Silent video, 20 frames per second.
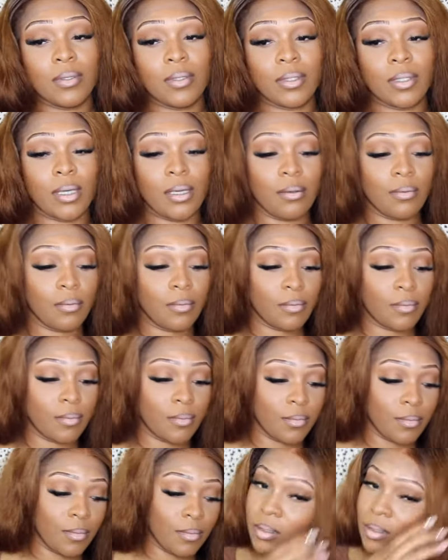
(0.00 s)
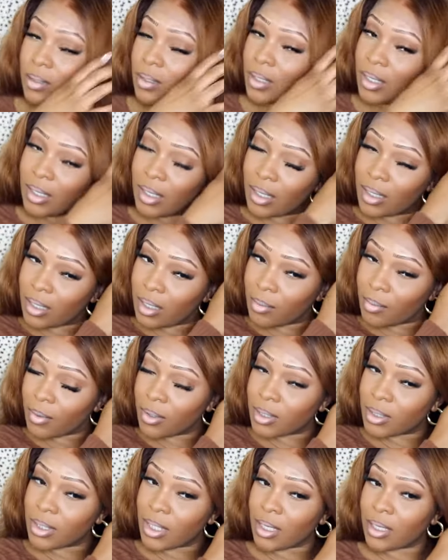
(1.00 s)
See? So then I'm
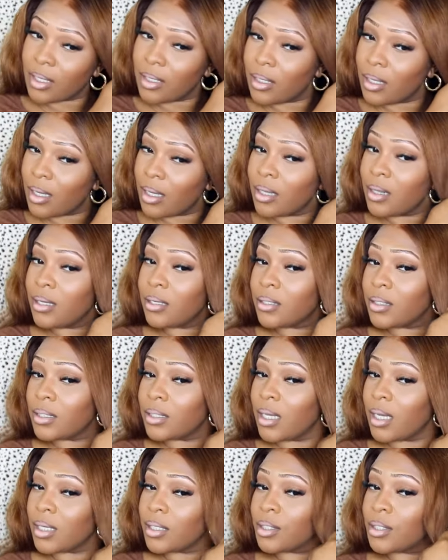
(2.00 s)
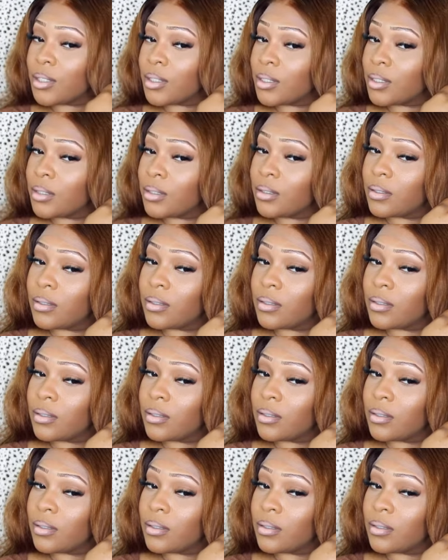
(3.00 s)
going to take another section,